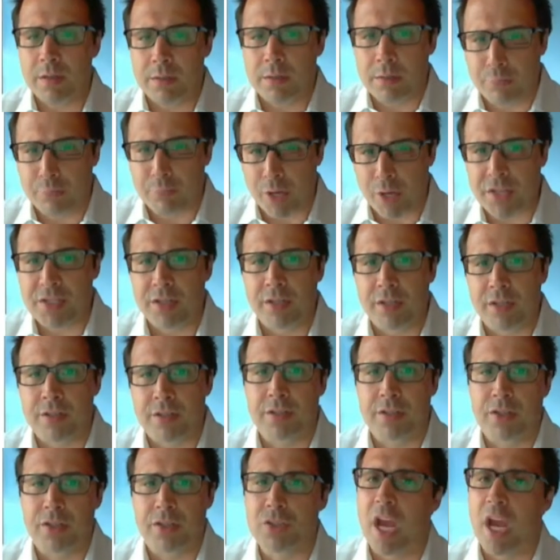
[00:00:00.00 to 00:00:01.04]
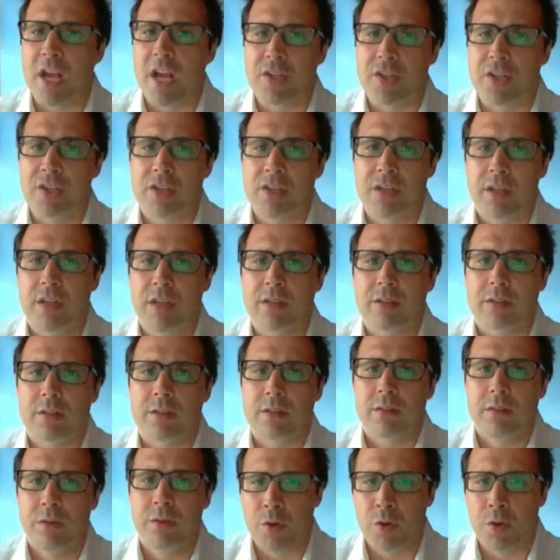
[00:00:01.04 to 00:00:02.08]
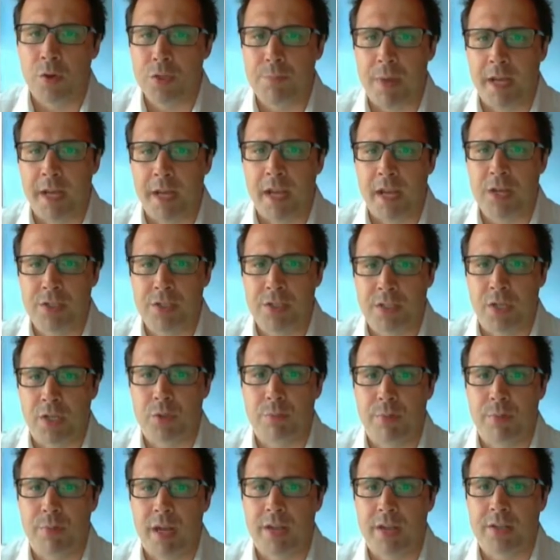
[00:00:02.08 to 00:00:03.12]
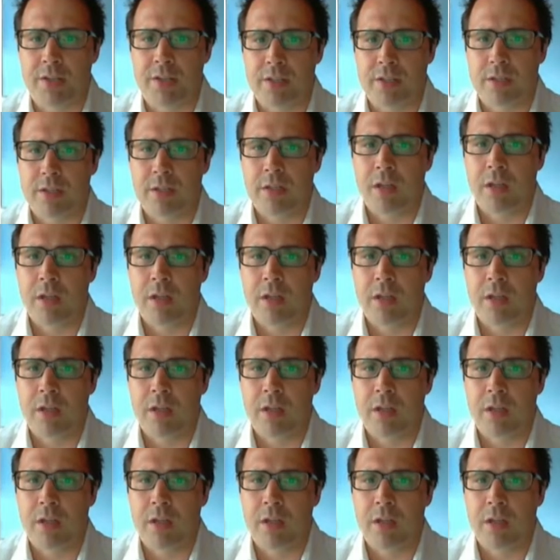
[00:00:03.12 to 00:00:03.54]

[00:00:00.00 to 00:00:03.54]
Precedent suggests that non-Japan Asian central banks